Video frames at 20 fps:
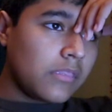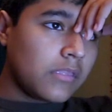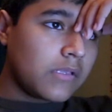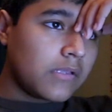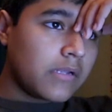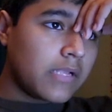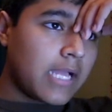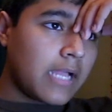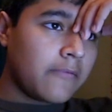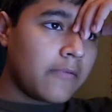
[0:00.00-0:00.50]

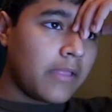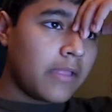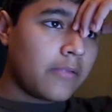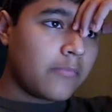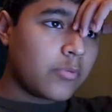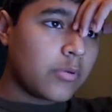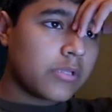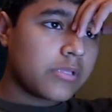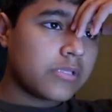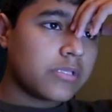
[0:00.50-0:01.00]
You're gonna have a
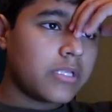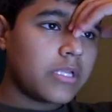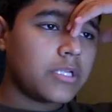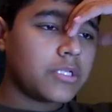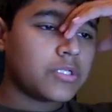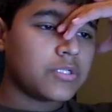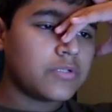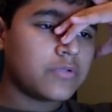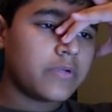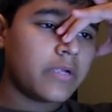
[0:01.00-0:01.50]

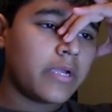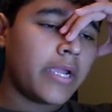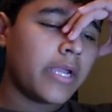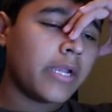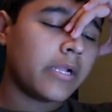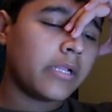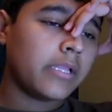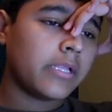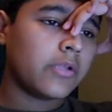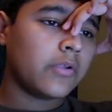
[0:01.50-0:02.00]
presentation,
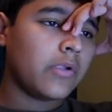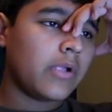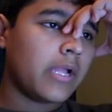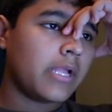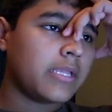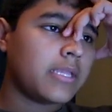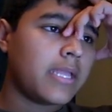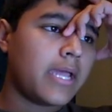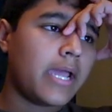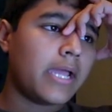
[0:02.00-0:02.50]
right? Click to
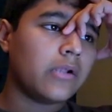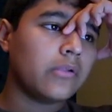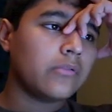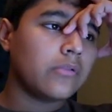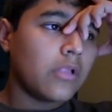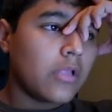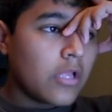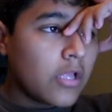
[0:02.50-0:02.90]
add title.